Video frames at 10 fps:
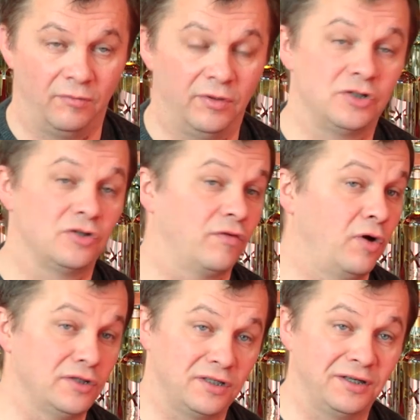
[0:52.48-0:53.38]
which is, of
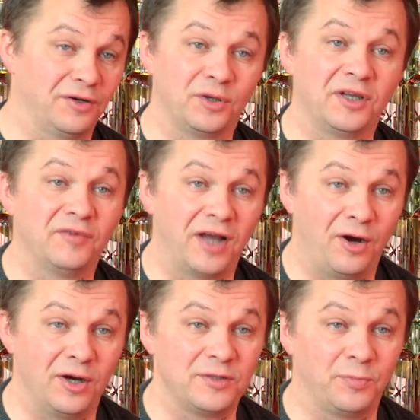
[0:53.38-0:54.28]
course, you know, given
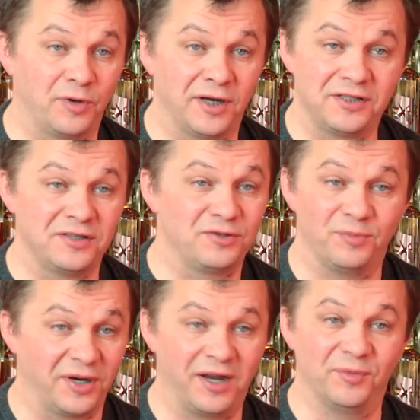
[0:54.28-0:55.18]
our aspirations to
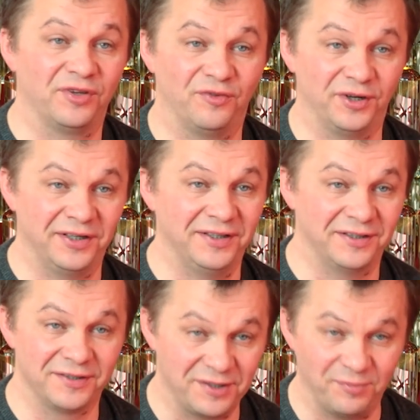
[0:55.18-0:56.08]
become in 20
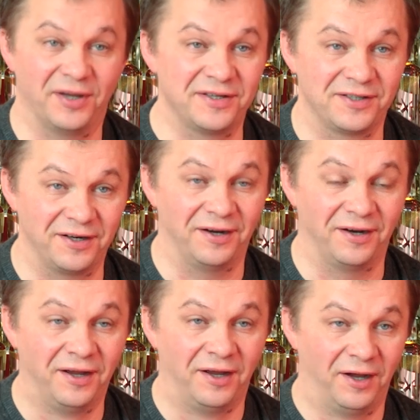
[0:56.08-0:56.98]
years a
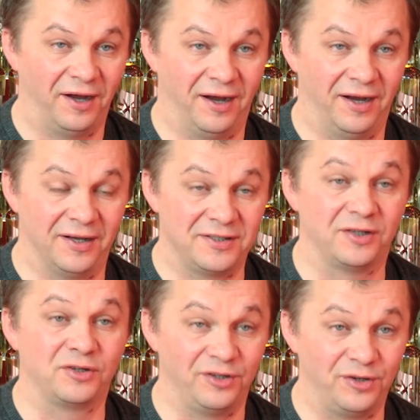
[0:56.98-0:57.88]
major
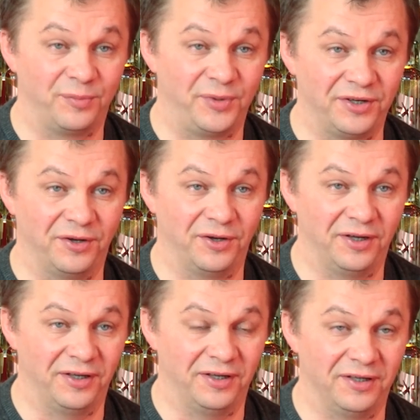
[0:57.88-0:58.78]
Central European or
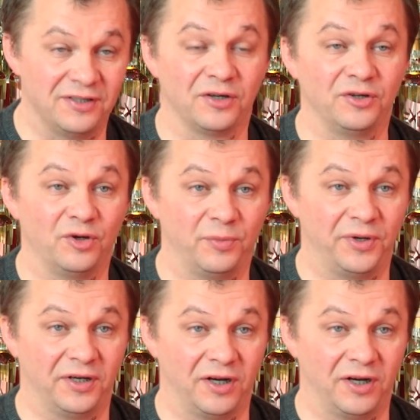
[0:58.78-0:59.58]
Eastern European